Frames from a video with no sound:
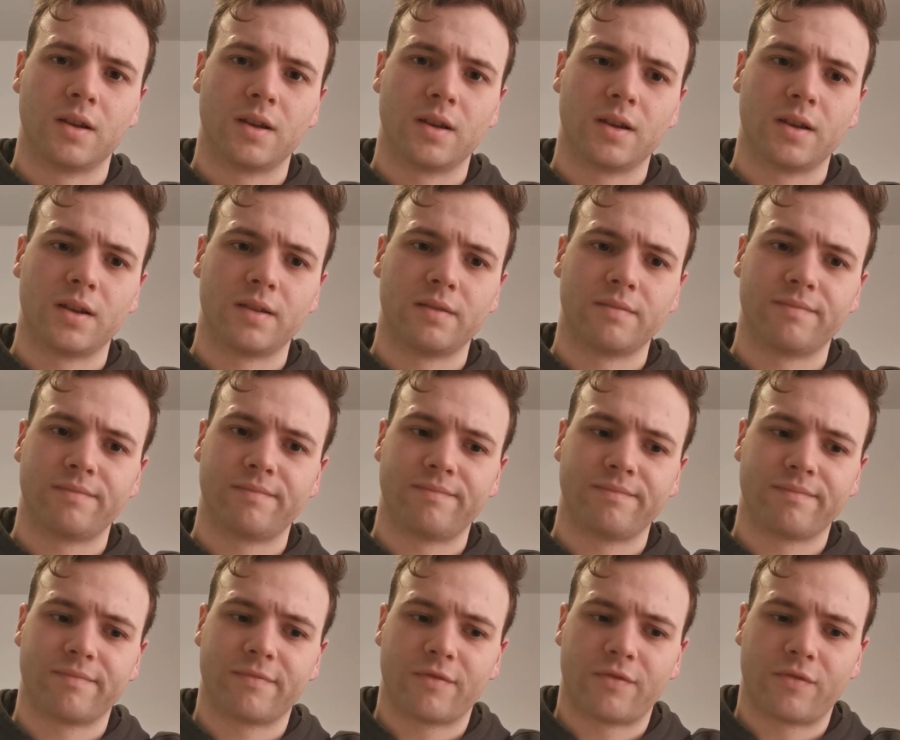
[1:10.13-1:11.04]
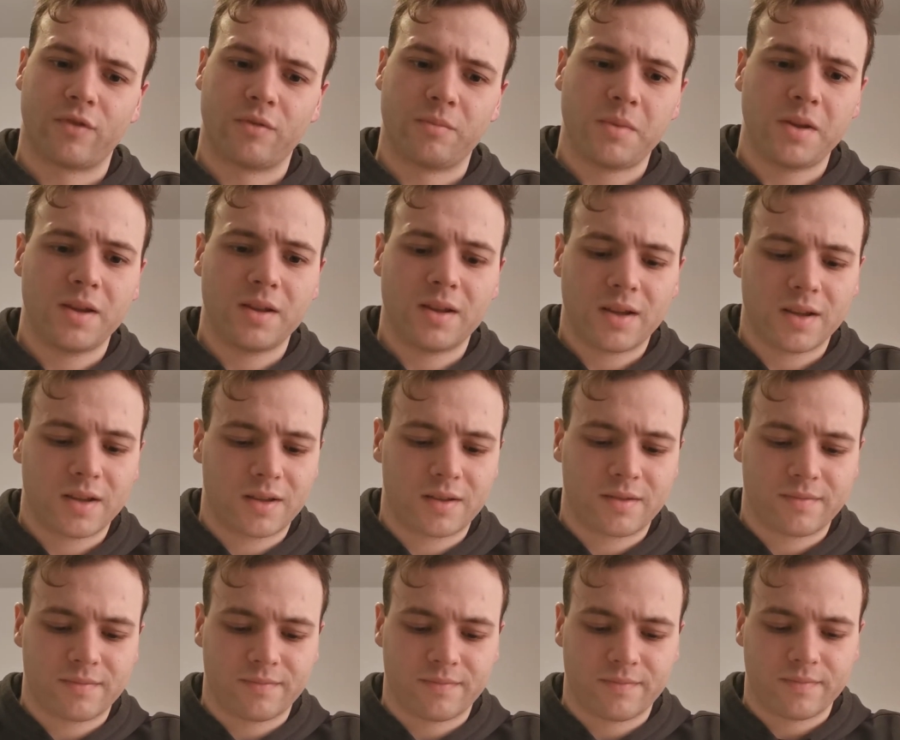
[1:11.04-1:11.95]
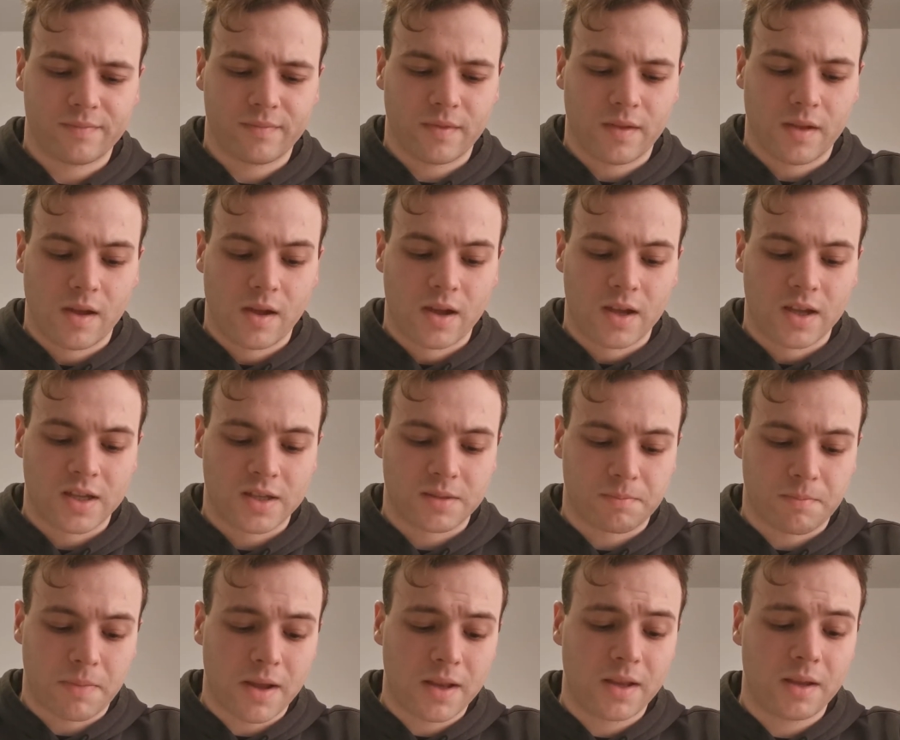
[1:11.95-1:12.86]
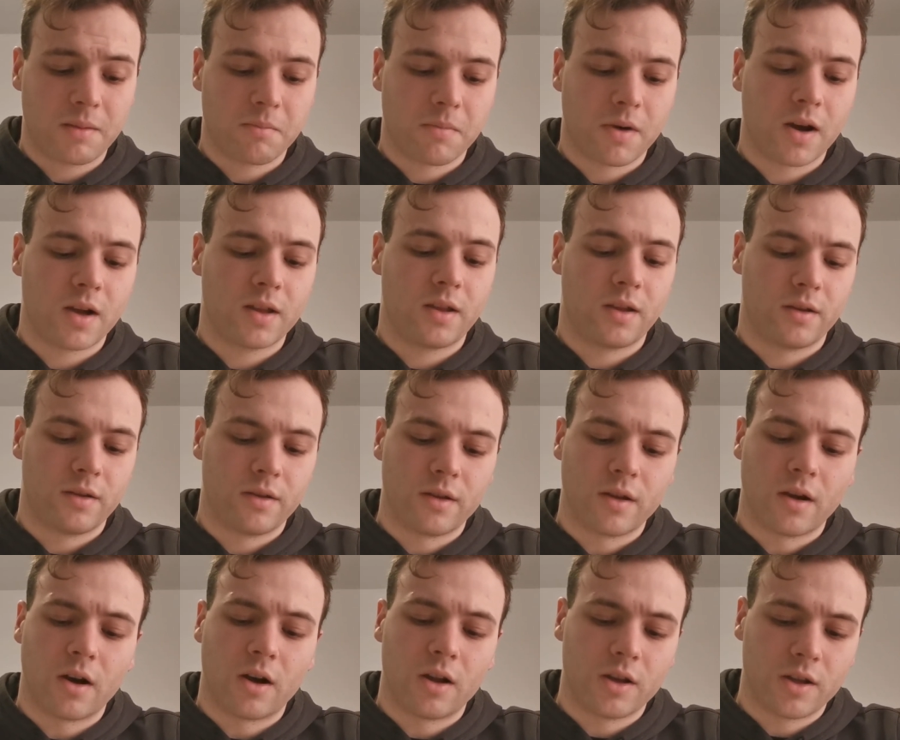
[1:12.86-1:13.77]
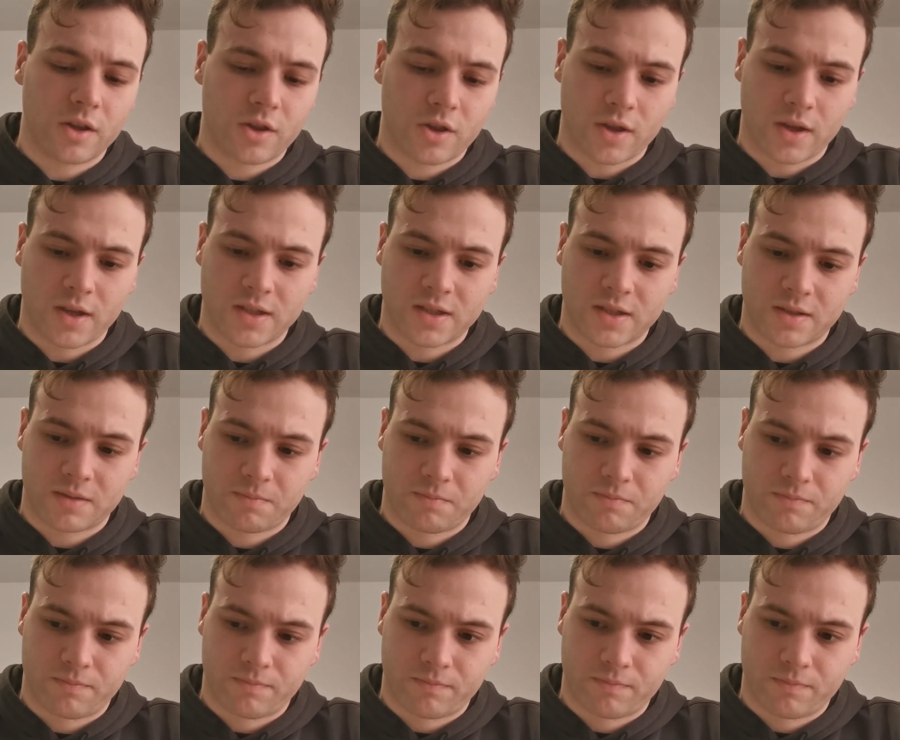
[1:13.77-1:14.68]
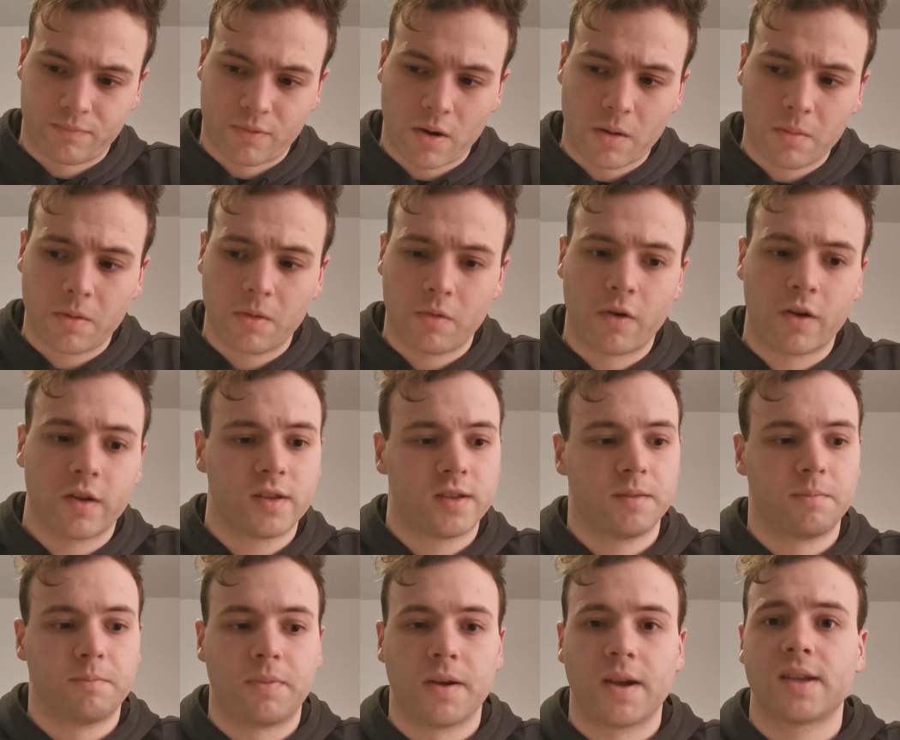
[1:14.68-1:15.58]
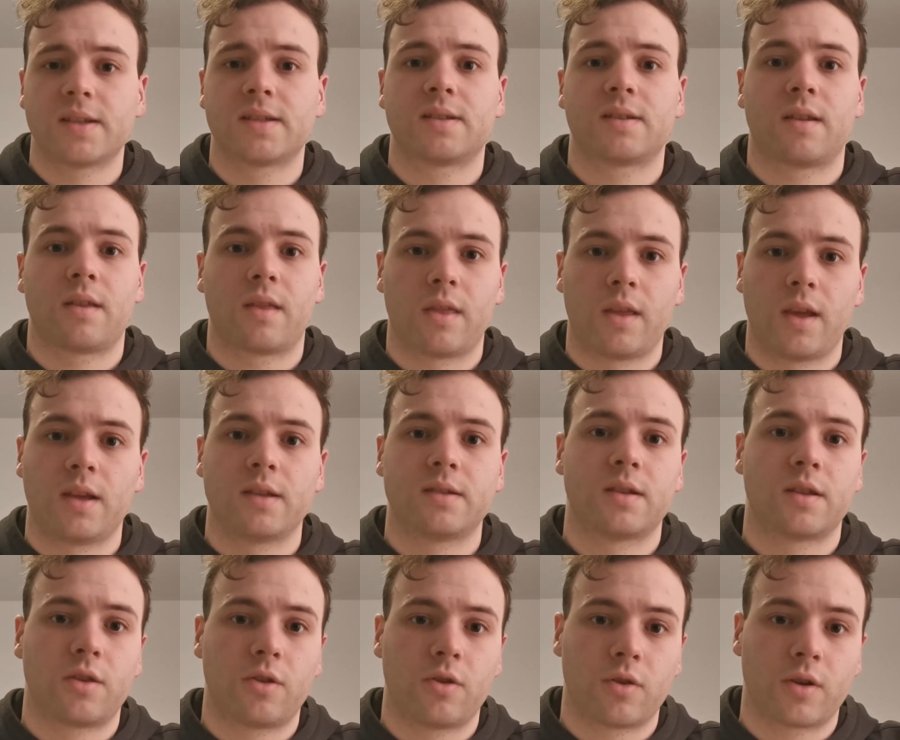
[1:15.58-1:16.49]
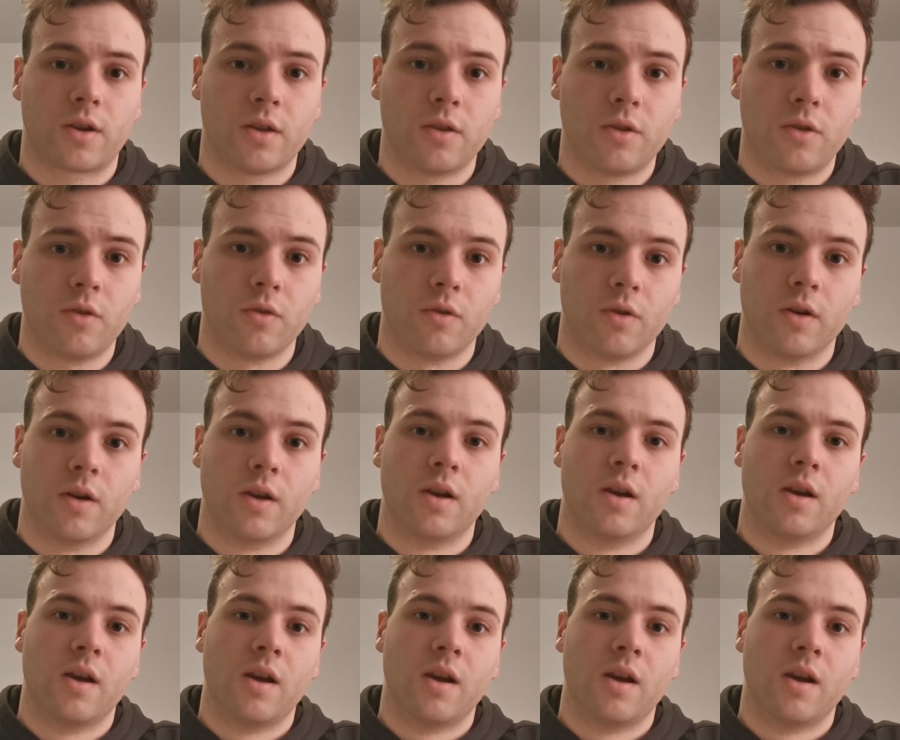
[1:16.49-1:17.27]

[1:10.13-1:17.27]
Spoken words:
And for me, like spending money on knowledge is probably one of the best things that you can do.